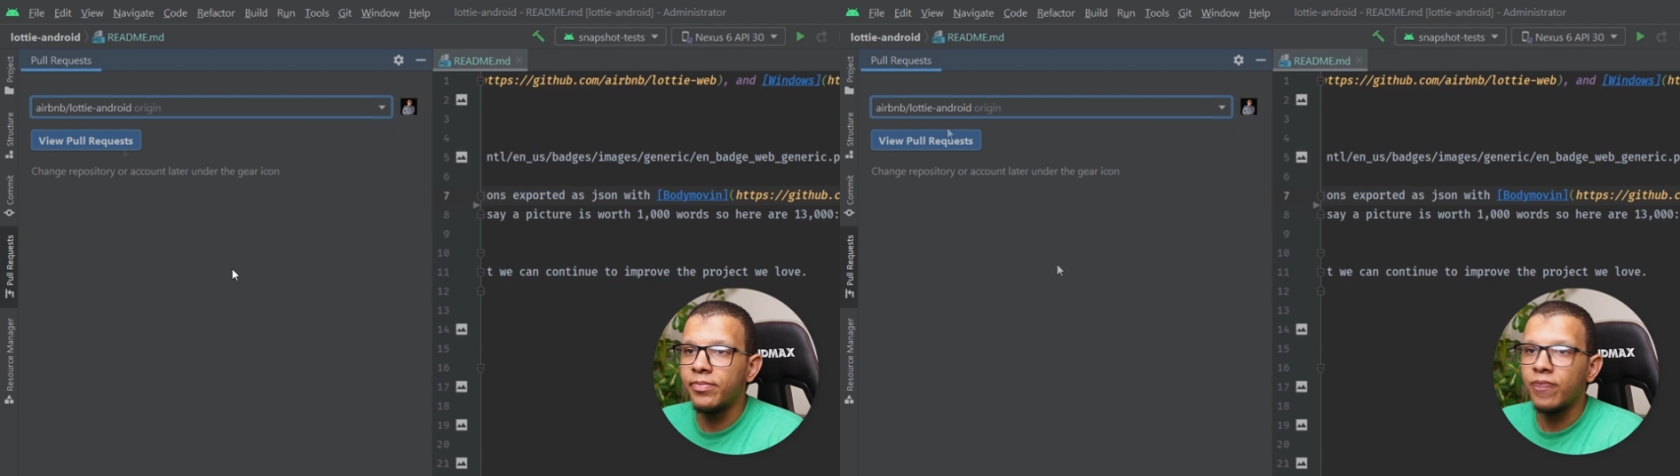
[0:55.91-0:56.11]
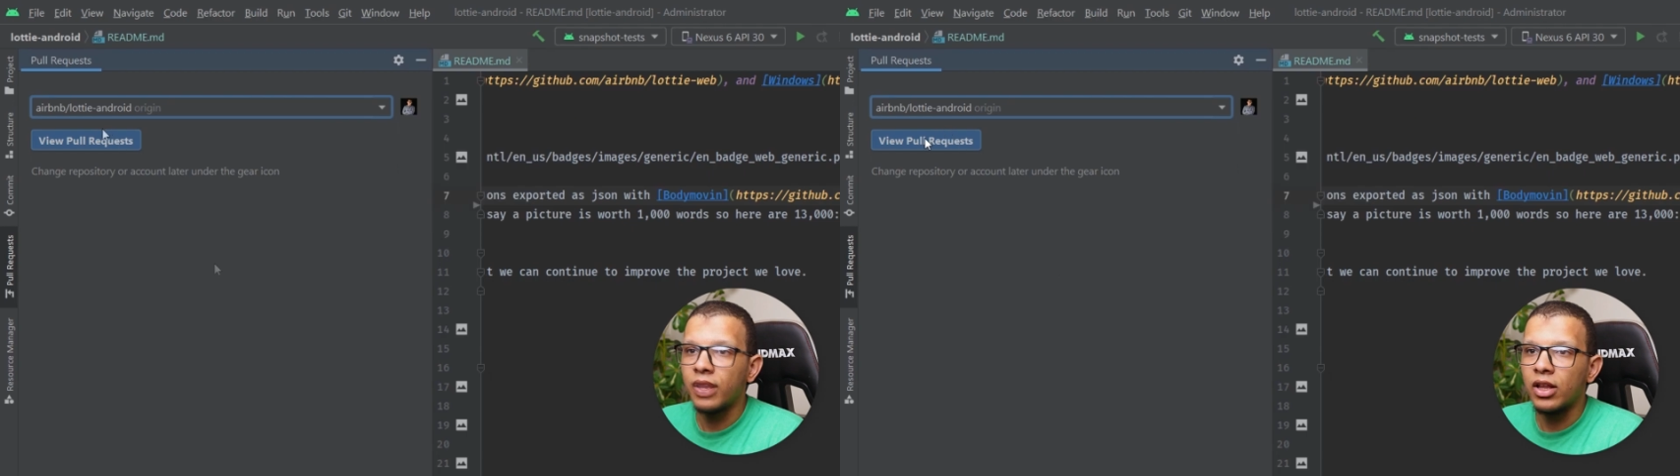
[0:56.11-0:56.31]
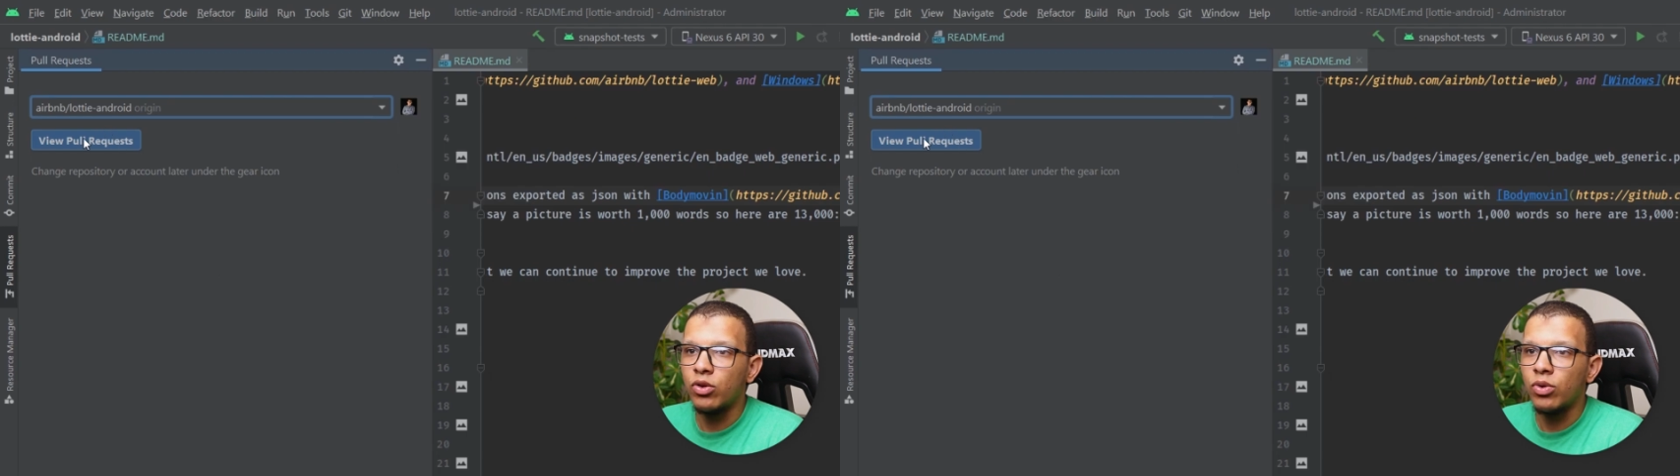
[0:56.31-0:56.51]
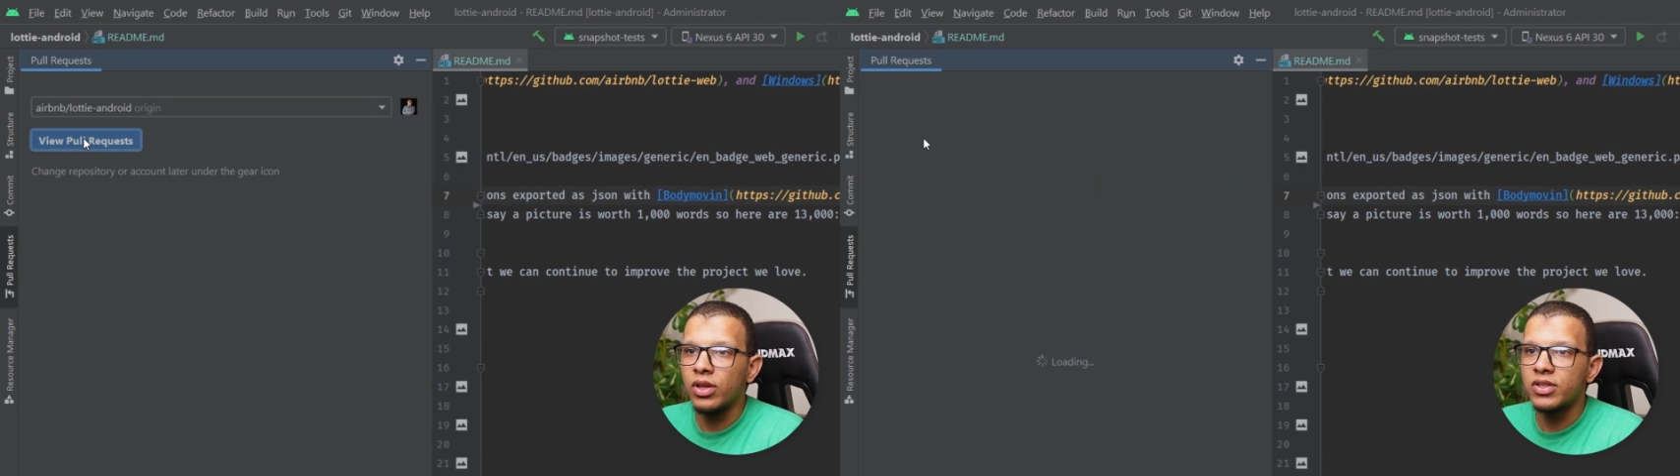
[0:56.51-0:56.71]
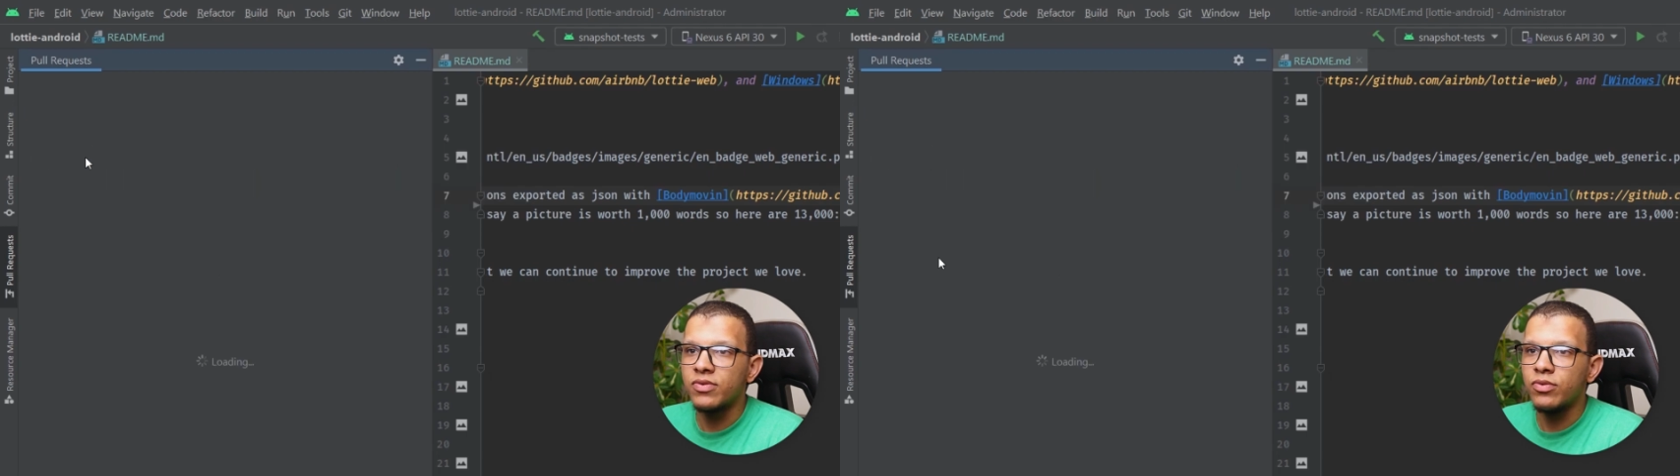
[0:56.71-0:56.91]
I can do
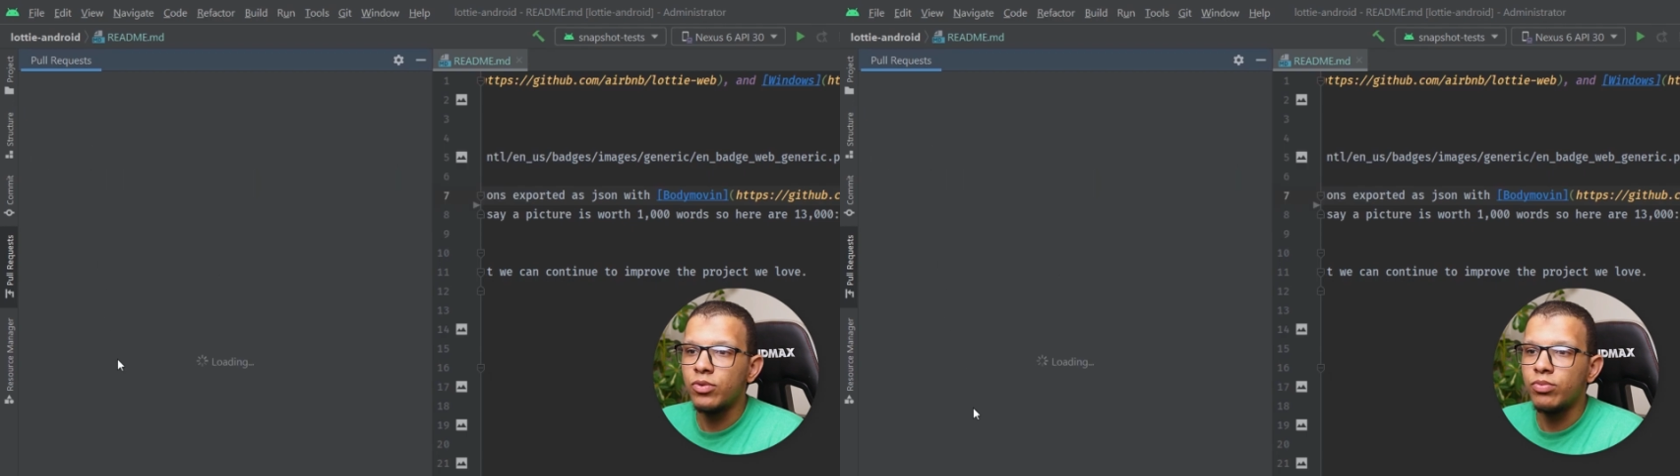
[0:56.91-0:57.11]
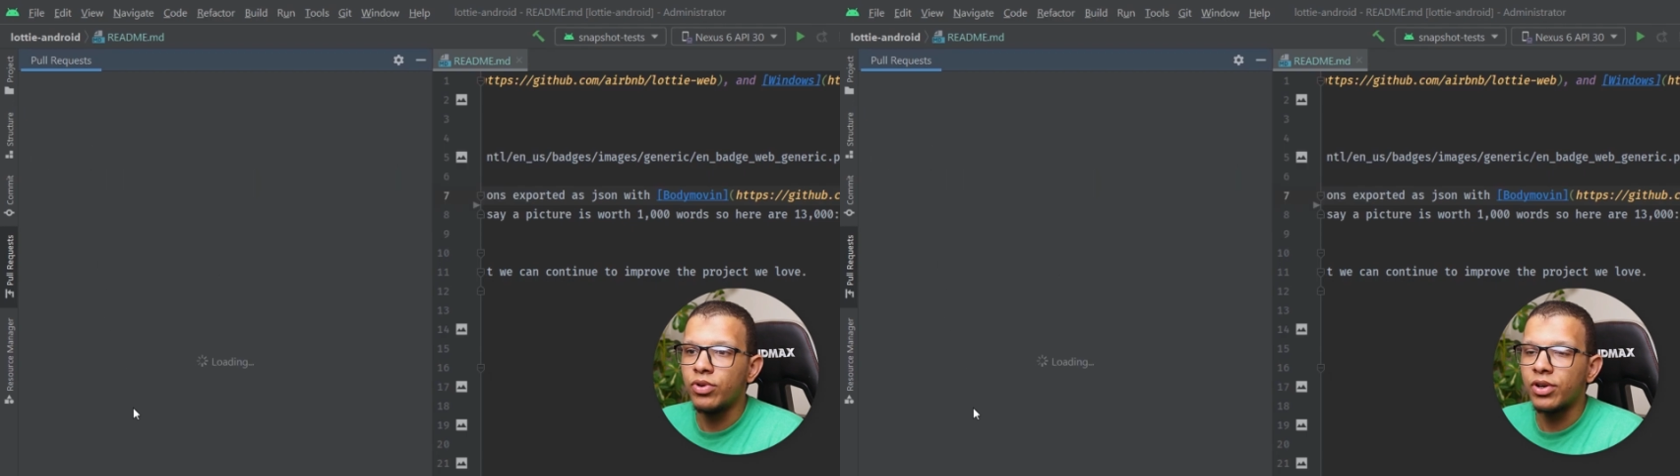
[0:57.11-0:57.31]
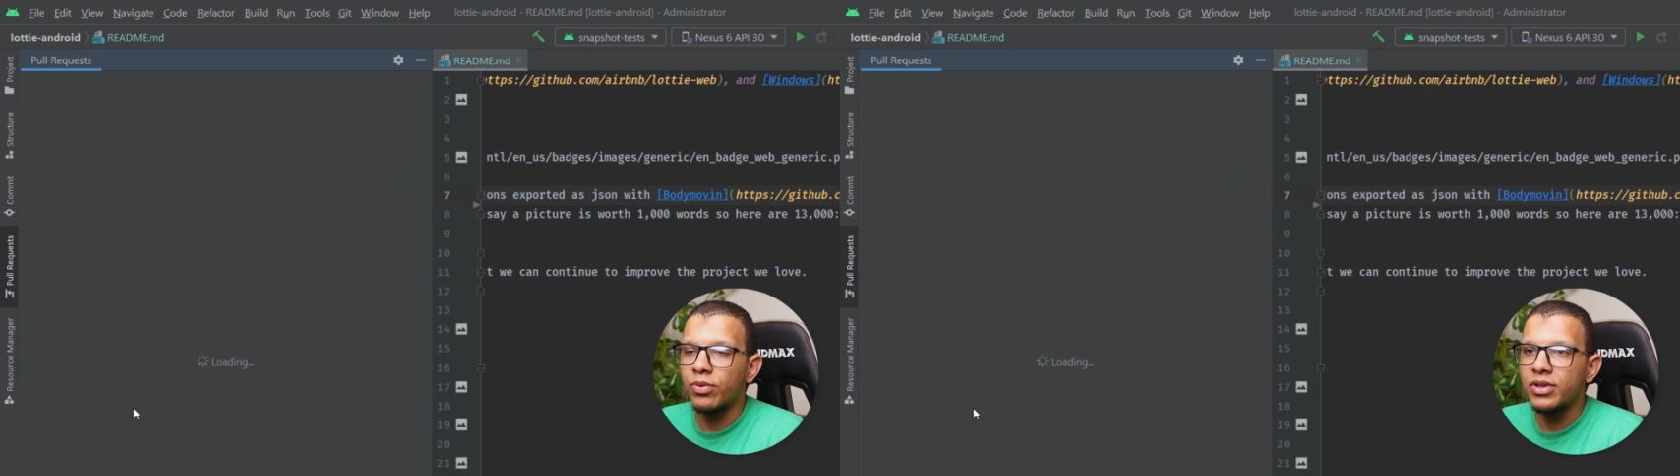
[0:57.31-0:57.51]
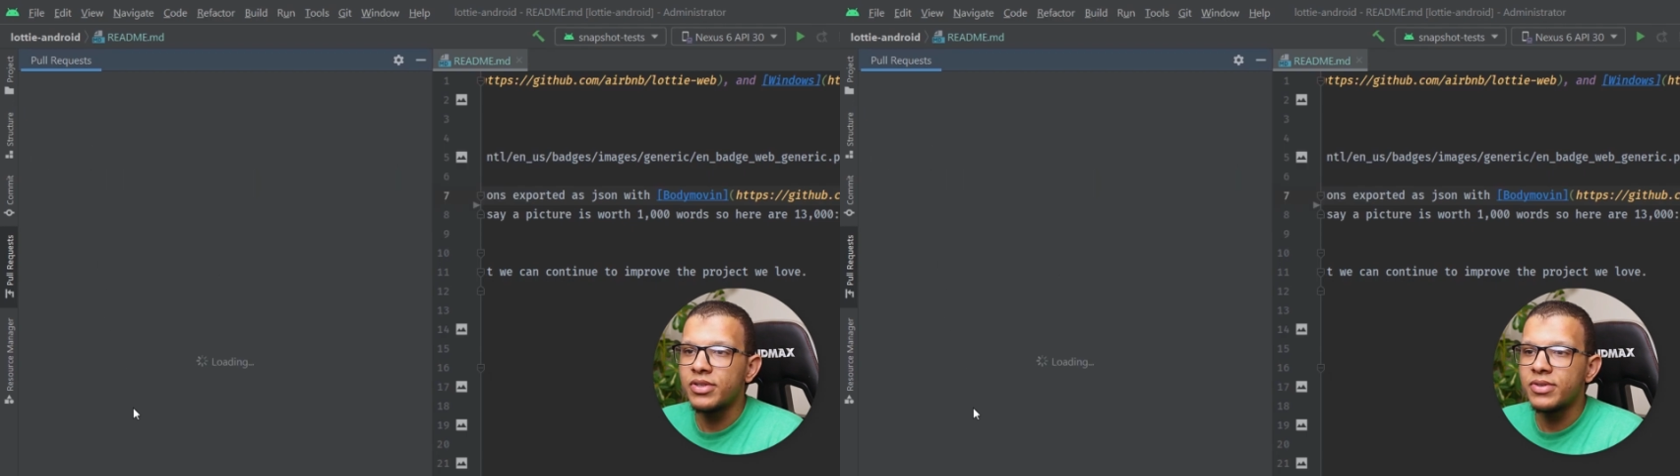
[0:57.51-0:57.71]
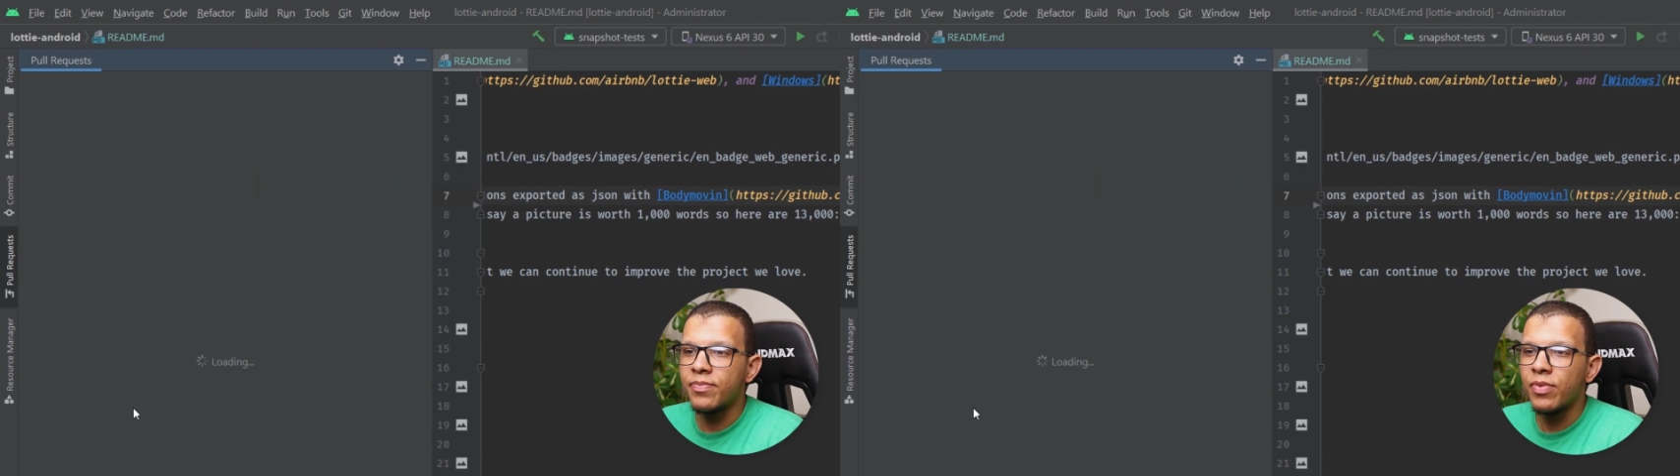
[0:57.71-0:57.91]
this view pull
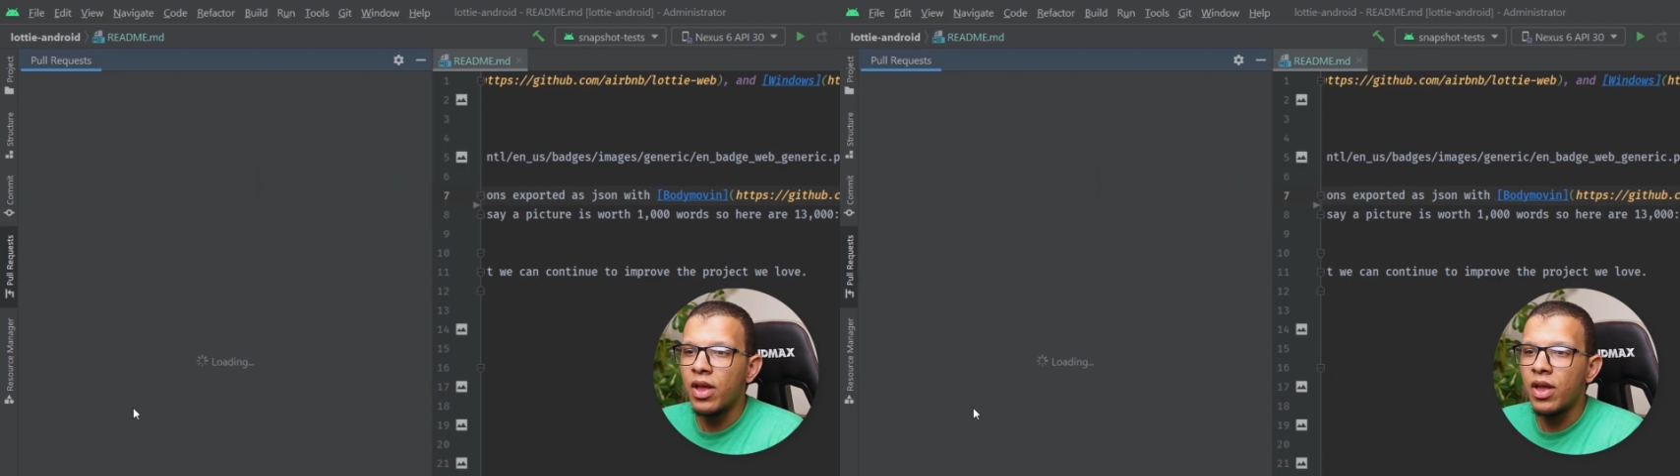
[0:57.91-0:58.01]
request.